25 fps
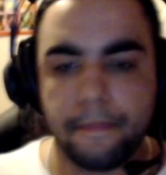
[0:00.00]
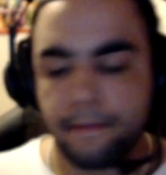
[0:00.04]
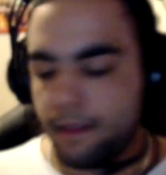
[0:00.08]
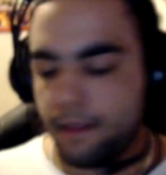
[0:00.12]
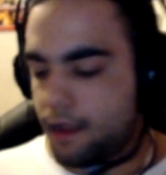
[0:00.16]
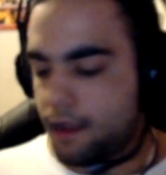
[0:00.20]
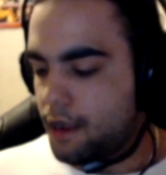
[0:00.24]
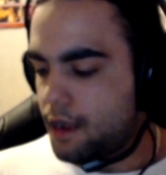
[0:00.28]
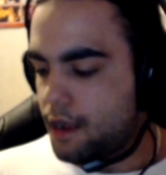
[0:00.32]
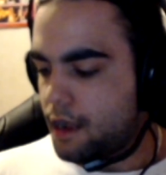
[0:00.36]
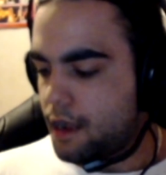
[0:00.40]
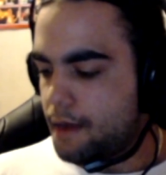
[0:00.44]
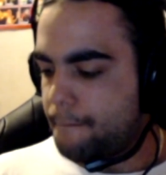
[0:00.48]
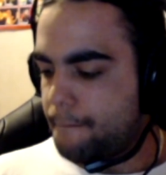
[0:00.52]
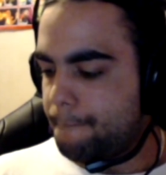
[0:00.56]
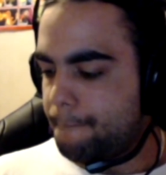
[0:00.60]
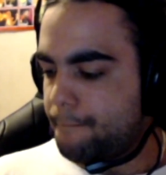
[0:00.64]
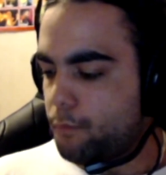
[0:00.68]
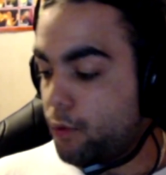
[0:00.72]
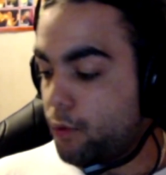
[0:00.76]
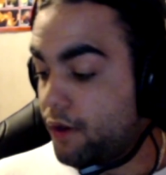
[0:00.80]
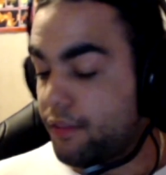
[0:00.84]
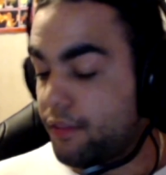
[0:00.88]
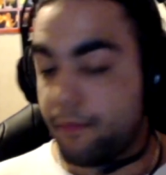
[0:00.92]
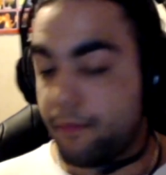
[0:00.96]

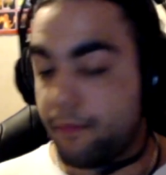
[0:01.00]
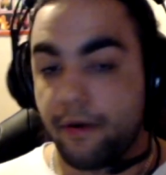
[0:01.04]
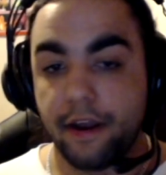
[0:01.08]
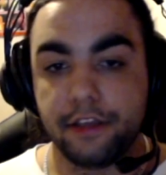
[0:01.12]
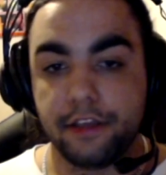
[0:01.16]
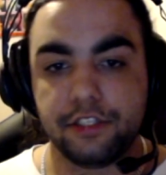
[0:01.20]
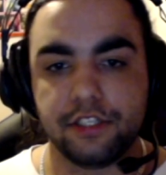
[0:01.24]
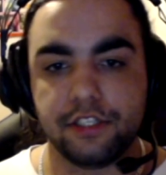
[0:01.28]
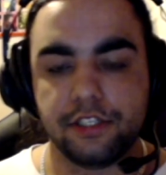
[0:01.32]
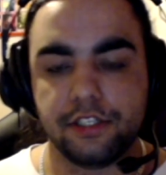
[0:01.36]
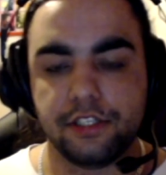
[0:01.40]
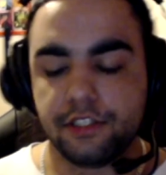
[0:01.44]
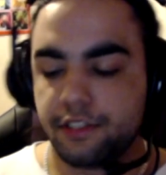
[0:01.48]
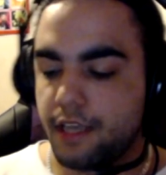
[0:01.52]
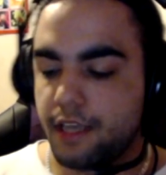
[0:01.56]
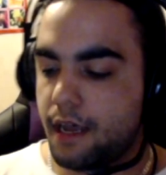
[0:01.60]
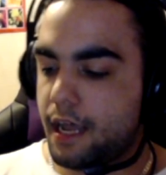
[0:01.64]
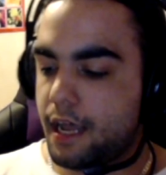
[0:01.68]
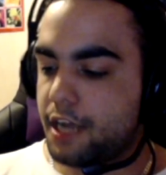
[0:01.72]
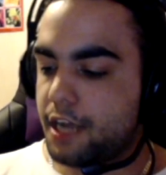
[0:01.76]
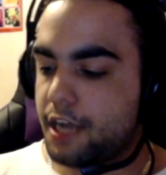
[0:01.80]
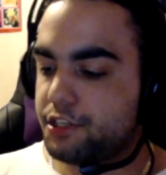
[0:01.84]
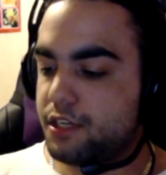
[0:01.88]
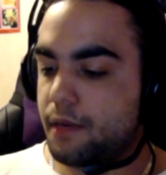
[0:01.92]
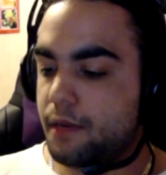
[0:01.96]
One of the prizes that
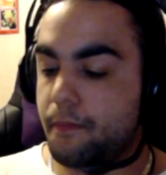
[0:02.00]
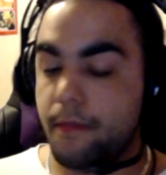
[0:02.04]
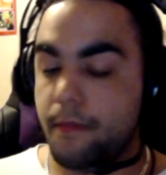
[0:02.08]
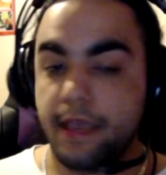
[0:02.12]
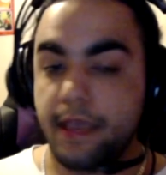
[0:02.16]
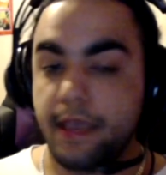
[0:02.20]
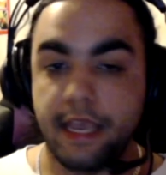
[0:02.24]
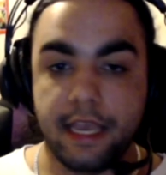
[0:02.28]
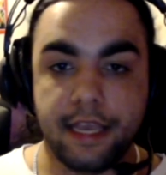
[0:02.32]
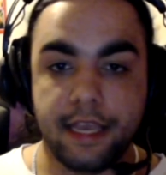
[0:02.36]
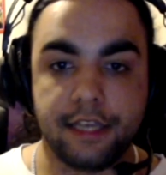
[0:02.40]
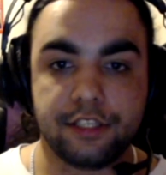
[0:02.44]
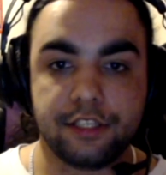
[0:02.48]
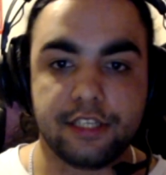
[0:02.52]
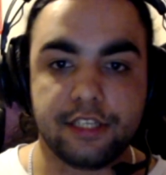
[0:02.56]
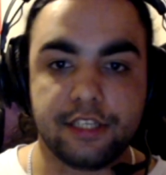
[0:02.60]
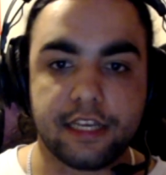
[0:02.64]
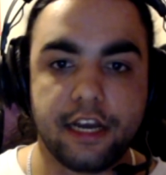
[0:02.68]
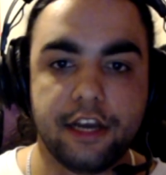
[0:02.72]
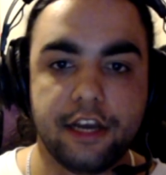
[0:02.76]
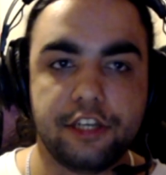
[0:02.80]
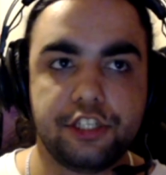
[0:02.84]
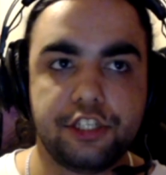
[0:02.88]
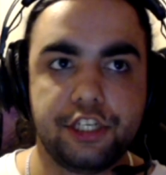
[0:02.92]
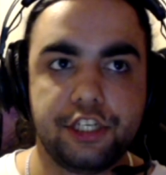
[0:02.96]
actually me,
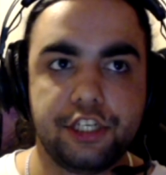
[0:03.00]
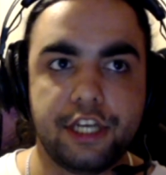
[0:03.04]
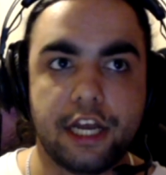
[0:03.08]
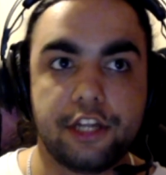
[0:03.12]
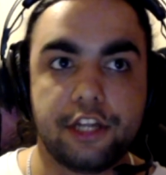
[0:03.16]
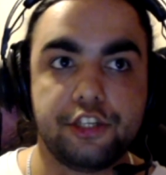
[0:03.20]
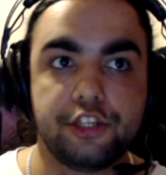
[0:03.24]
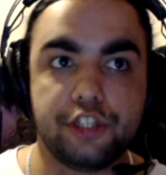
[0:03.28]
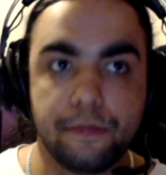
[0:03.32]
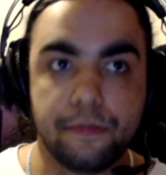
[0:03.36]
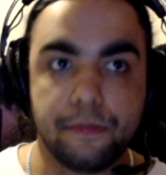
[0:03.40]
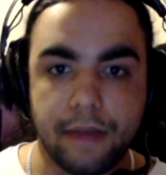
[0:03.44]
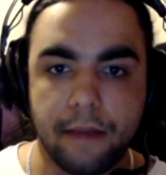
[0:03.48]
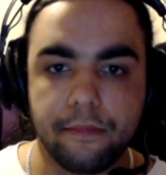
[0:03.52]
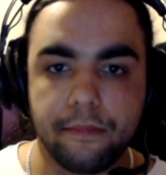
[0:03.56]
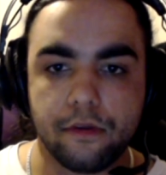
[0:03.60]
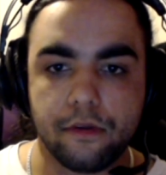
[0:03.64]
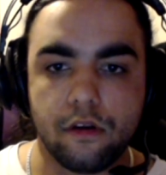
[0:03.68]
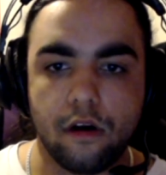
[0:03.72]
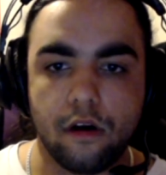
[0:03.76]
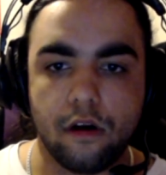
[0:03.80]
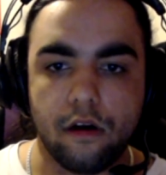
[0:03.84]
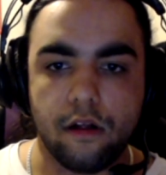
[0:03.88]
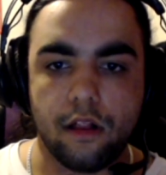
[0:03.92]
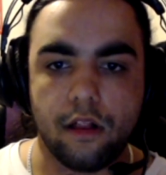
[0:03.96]
Sakaishi, and Chibem
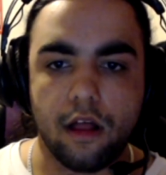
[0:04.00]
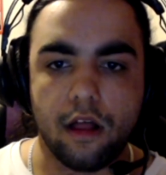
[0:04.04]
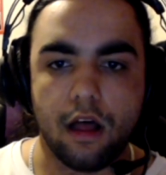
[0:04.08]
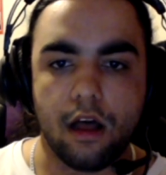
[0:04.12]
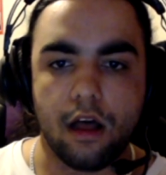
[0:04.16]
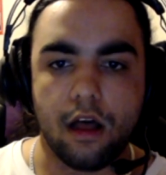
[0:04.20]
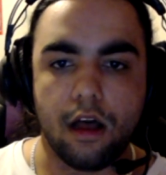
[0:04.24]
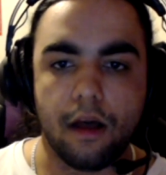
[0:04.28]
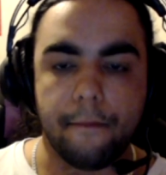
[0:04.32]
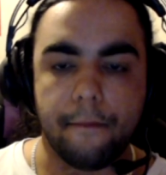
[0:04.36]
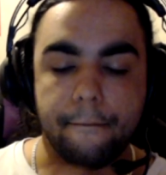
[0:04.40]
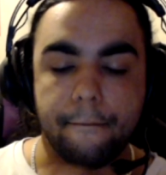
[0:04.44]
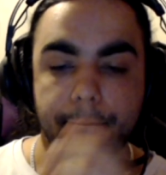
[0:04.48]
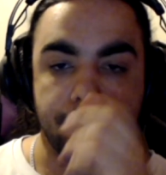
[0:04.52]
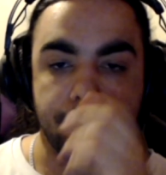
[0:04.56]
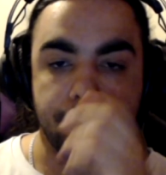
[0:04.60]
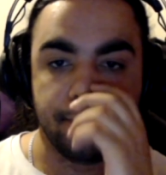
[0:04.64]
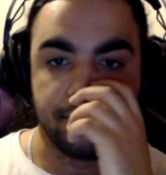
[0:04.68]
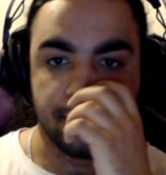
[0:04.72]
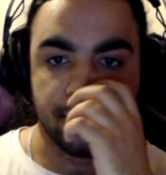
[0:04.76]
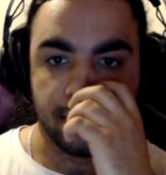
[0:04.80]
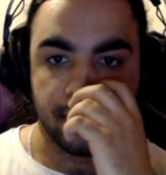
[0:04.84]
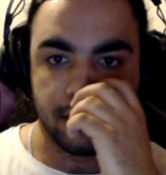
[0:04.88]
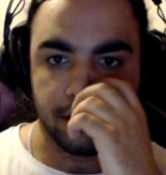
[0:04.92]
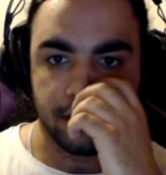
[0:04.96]
got,
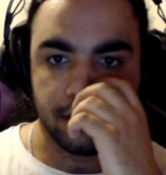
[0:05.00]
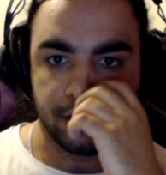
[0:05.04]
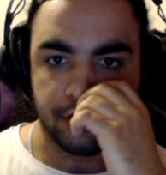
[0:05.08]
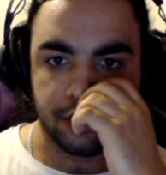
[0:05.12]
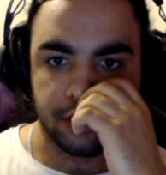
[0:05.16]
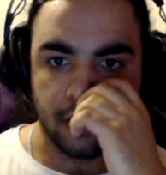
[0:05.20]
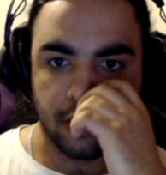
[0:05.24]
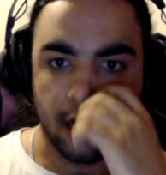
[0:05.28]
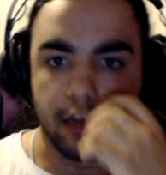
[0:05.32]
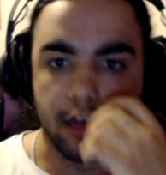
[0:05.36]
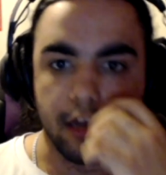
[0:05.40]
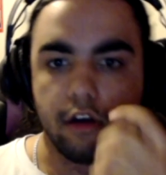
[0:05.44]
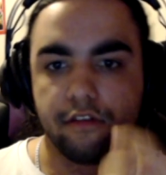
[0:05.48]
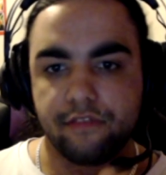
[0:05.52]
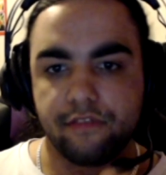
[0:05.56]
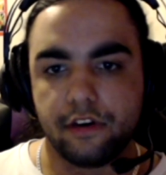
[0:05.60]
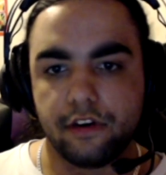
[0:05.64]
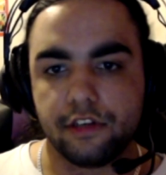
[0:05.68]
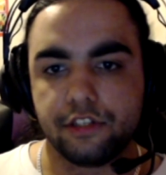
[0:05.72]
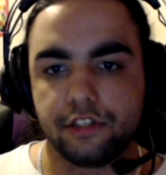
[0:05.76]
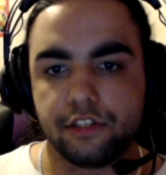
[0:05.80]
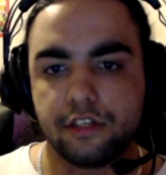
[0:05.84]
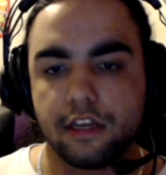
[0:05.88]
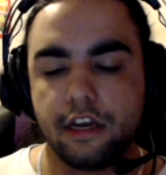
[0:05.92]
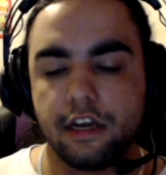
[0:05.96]
because I got
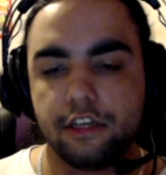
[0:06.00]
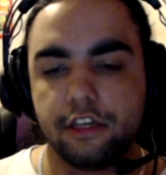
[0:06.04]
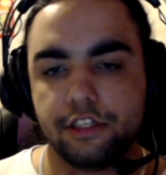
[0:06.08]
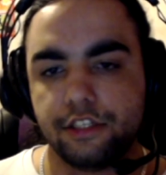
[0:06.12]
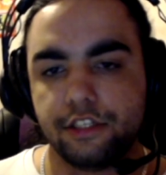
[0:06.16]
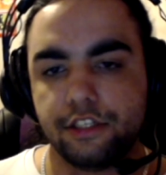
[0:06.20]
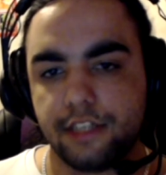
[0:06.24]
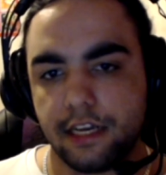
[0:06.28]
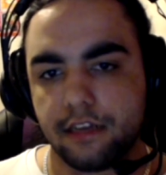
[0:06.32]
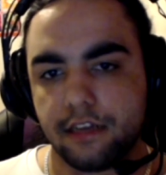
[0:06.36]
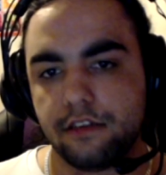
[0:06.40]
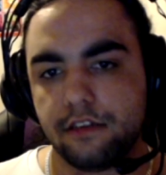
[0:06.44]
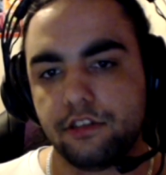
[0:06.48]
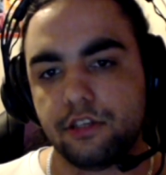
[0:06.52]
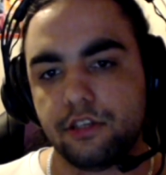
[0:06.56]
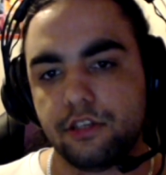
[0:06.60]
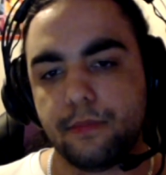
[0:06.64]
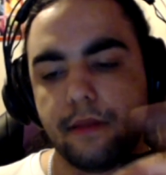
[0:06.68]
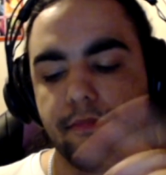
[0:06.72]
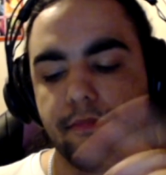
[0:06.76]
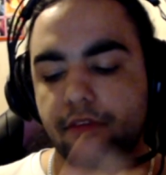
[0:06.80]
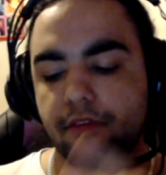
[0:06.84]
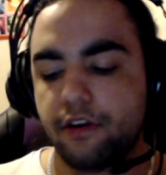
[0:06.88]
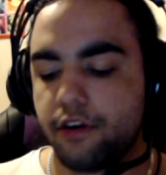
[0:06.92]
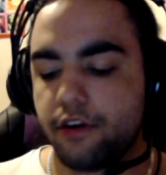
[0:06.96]
first, Sakaishi second,
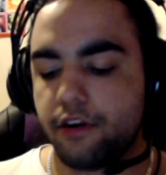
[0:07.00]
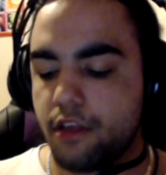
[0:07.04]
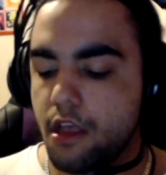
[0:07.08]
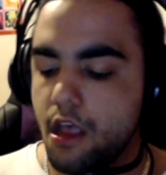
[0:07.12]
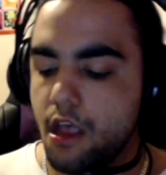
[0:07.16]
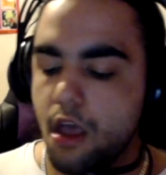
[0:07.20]
Chibem third.